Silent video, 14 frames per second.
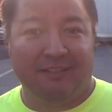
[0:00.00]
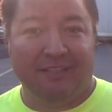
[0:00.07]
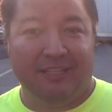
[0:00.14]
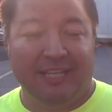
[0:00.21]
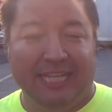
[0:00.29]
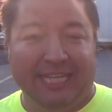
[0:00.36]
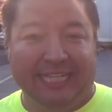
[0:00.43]

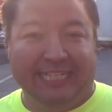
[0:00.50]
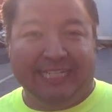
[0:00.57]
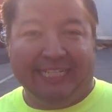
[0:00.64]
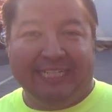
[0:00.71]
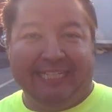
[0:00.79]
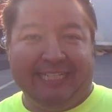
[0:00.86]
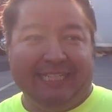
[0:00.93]
ours? How do
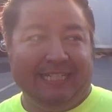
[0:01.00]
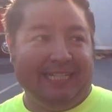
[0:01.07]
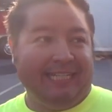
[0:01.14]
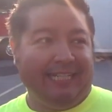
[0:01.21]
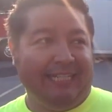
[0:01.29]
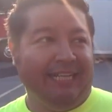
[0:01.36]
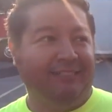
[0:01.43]
you do that?
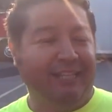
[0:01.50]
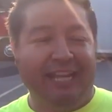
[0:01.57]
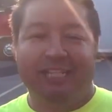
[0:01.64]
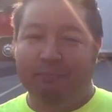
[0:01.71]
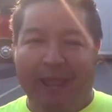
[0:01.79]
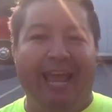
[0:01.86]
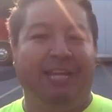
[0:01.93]
It
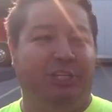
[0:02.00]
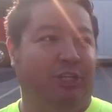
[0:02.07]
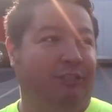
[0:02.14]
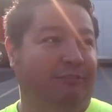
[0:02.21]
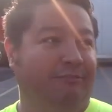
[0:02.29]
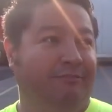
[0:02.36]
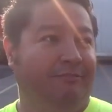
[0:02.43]
takes passion.
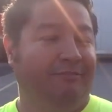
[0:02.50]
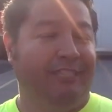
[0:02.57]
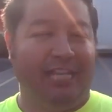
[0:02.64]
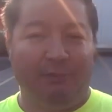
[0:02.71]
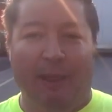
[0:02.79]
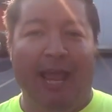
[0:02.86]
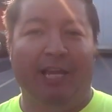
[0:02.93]

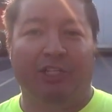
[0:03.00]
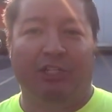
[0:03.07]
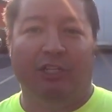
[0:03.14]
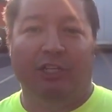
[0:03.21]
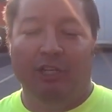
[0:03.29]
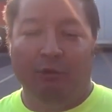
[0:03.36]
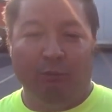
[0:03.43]
It takes passion.
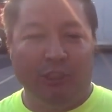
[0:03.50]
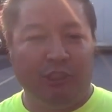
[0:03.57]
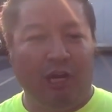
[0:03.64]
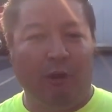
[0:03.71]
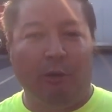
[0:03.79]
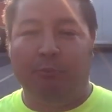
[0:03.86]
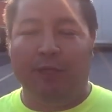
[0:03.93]
We
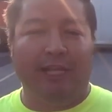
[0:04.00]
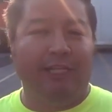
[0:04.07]
start with